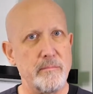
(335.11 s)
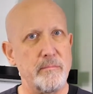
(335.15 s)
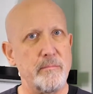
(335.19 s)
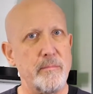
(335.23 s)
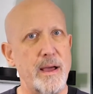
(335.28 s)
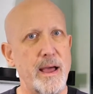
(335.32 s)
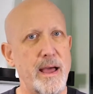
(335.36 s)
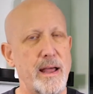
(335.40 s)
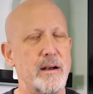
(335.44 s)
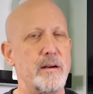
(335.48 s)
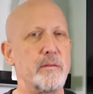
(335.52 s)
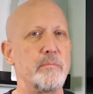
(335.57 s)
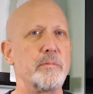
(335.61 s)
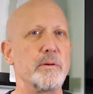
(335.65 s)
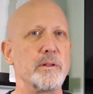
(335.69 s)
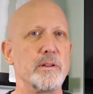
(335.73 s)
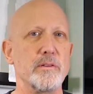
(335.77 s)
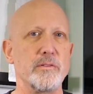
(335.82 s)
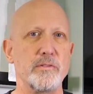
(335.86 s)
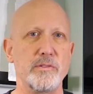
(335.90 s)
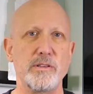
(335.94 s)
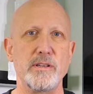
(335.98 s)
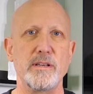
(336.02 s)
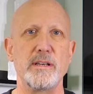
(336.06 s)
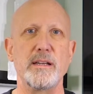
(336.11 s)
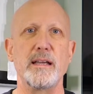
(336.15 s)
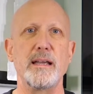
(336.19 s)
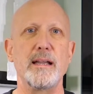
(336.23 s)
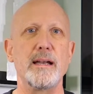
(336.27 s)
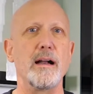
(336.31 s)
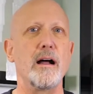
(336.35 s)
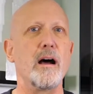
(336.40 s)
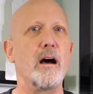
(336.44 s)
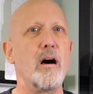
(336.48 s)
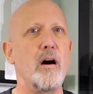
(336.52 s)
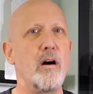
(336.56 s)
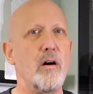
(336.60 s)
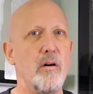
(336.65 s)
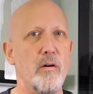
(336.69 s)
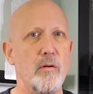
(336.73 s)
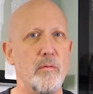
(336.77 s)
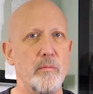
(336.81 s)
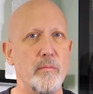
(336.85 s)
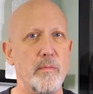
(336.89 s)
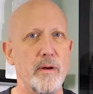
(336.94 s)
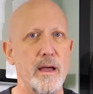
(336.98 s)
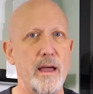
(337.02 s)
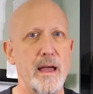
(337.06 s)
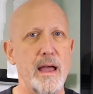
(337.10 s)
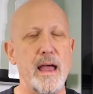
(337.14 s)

matter pollution in a home